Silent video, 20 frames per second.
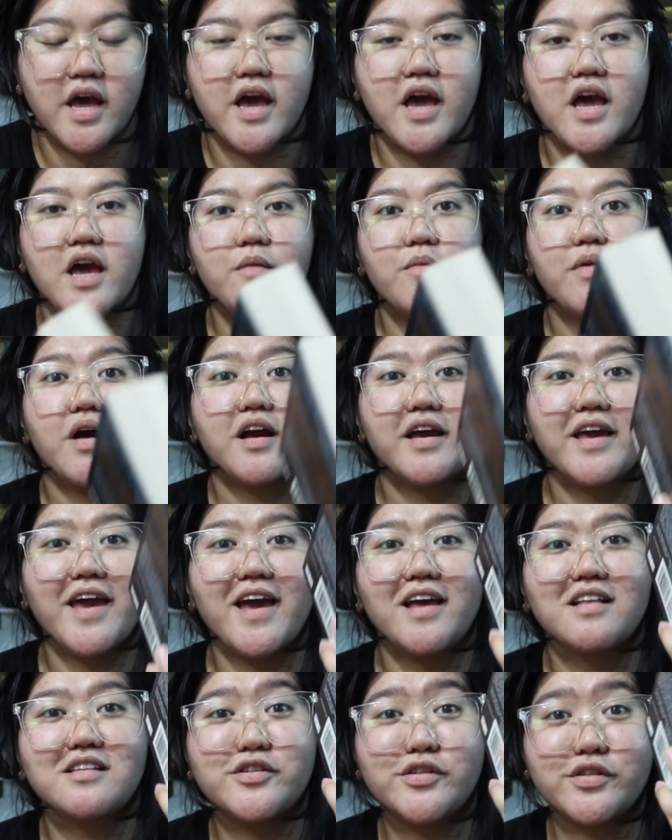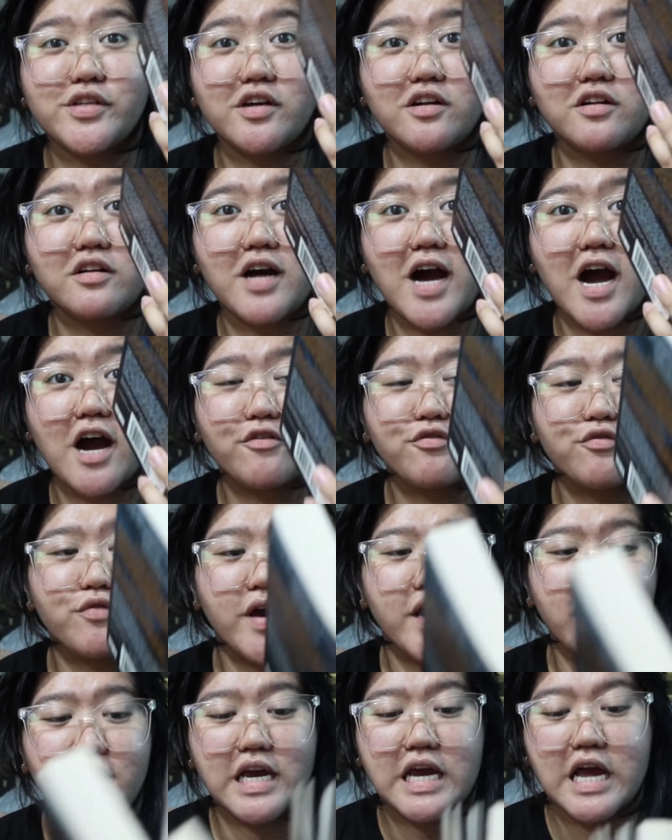am again still
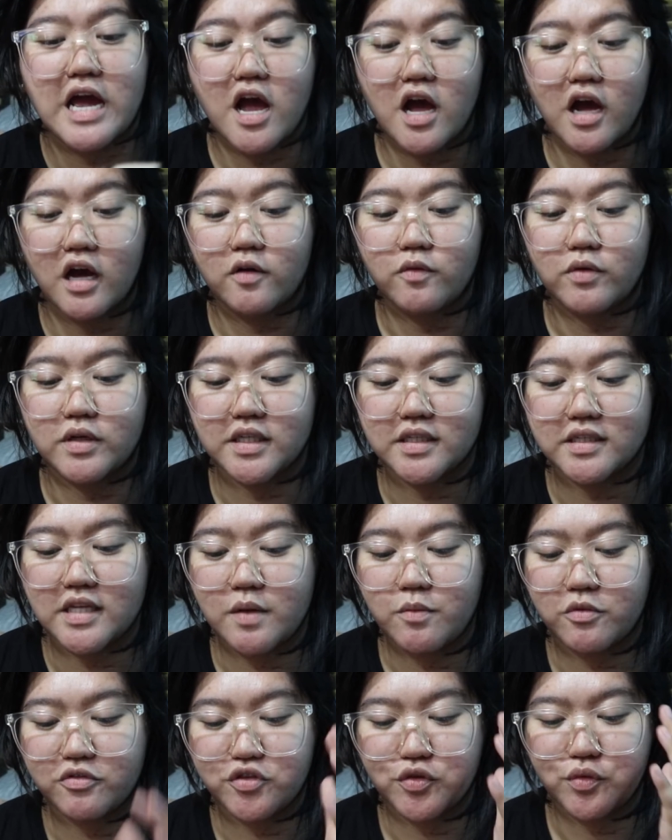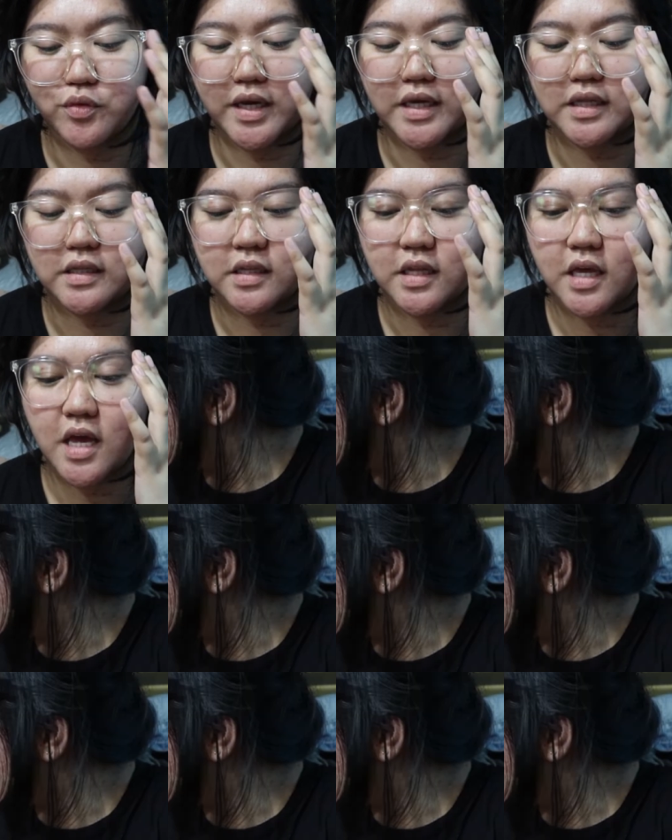halfway with The Name of the Wind.